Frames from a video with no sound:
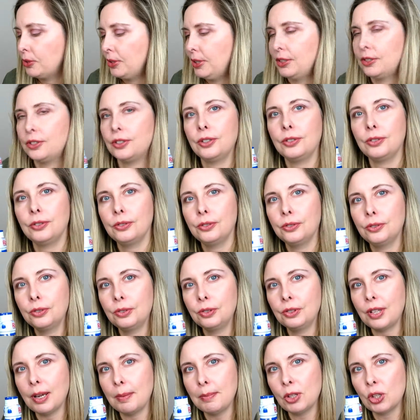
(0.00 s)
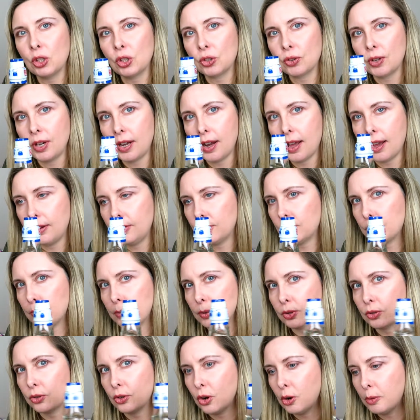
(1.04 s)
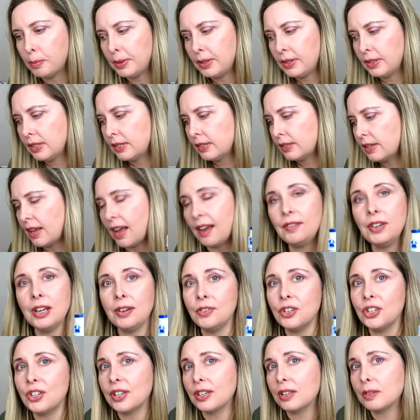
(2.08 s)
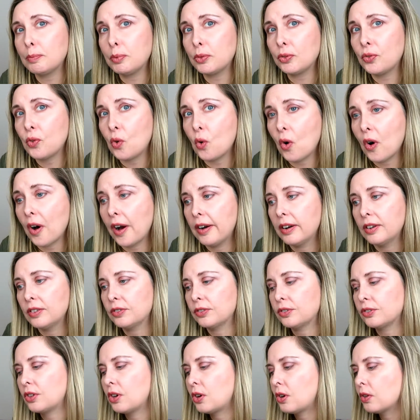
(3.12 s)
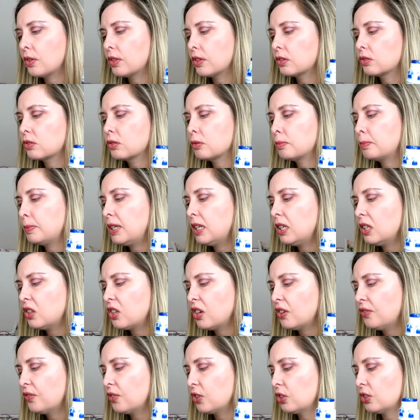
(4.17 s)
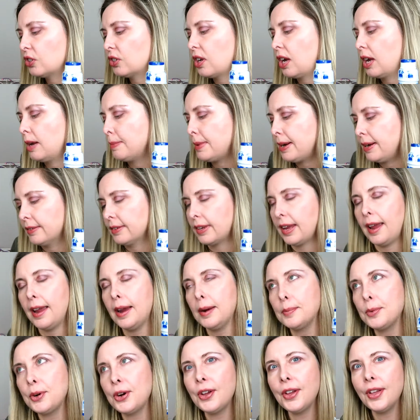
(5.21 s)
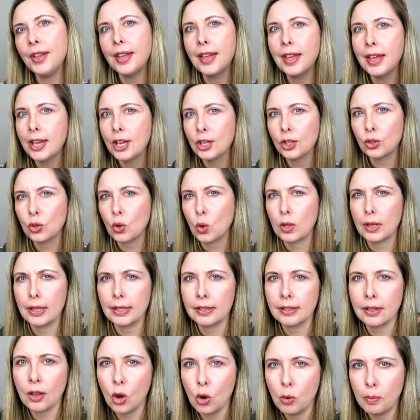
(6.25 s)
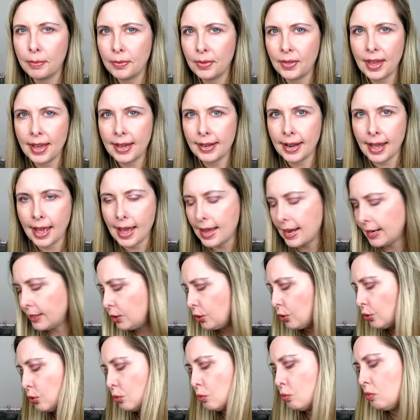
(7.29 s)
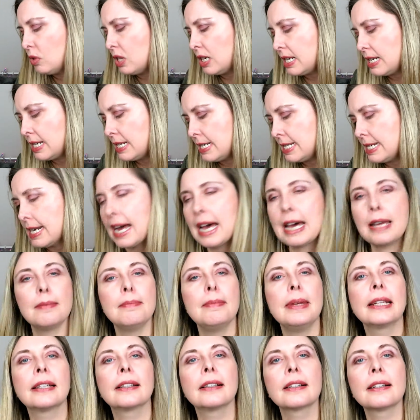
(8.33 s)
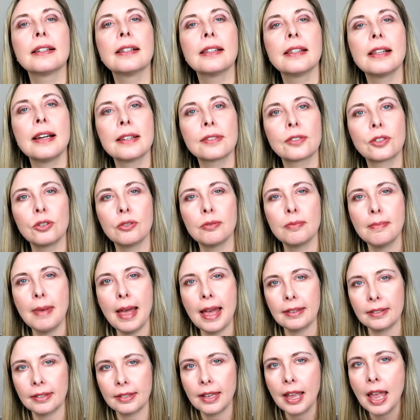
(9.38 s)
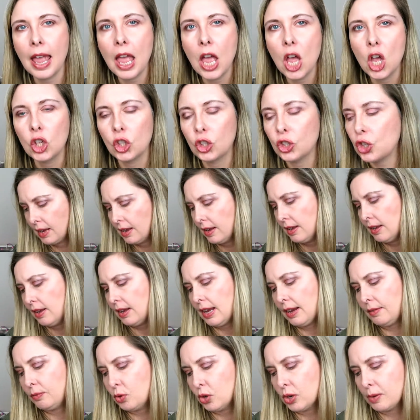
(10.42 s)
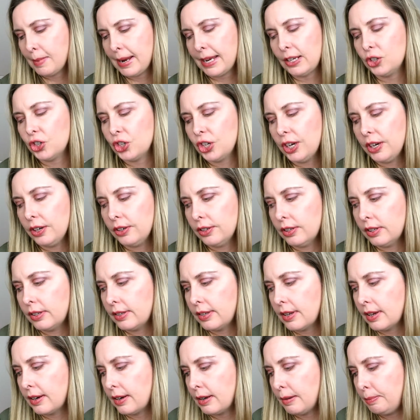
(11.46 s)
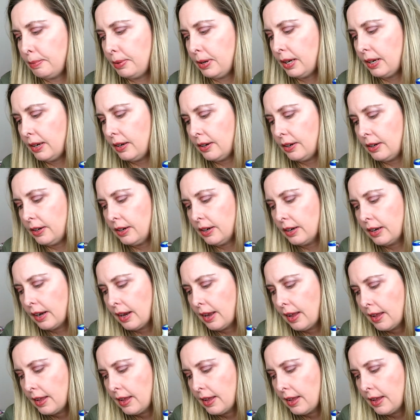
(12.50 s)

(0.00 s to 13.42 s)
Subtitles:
going to demonstrate how you're supposed to open this. I've never done it before, so this will be the first time on camera. So let's hope that I do not make a colossal mess. So I have one of my chairs set up here